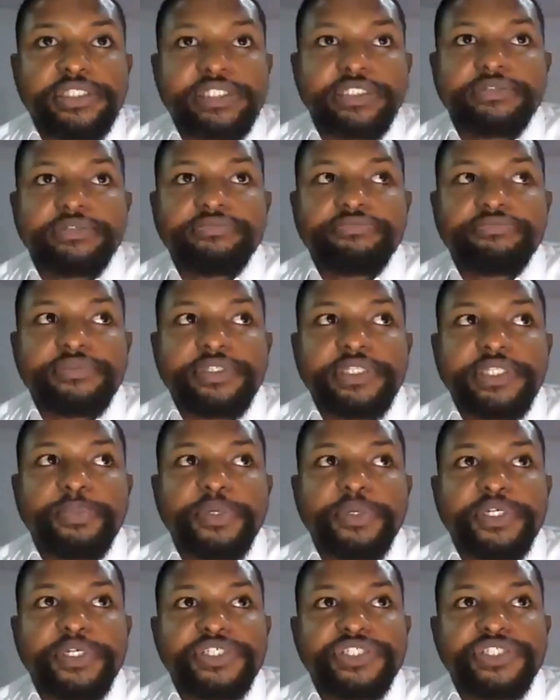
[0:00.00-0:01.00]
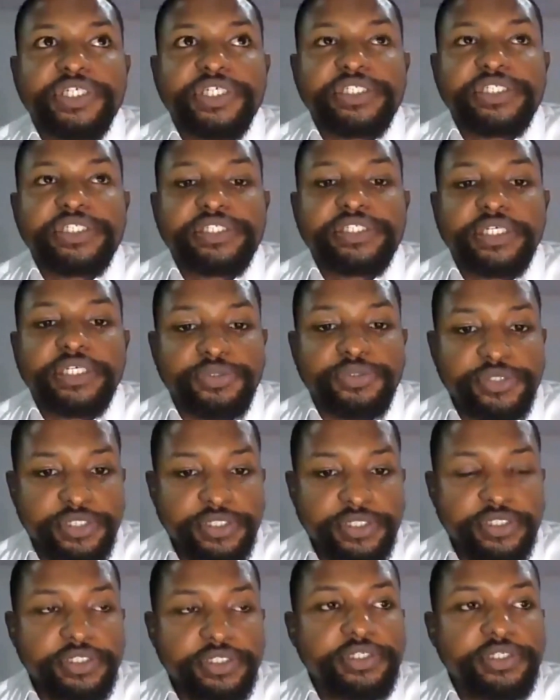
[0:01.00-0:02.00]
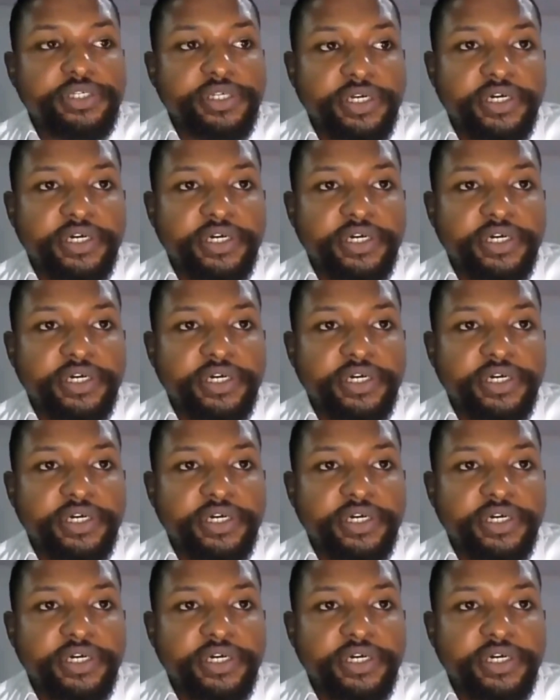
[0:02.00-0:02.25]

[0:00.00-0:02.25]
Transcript: in the patients that you see,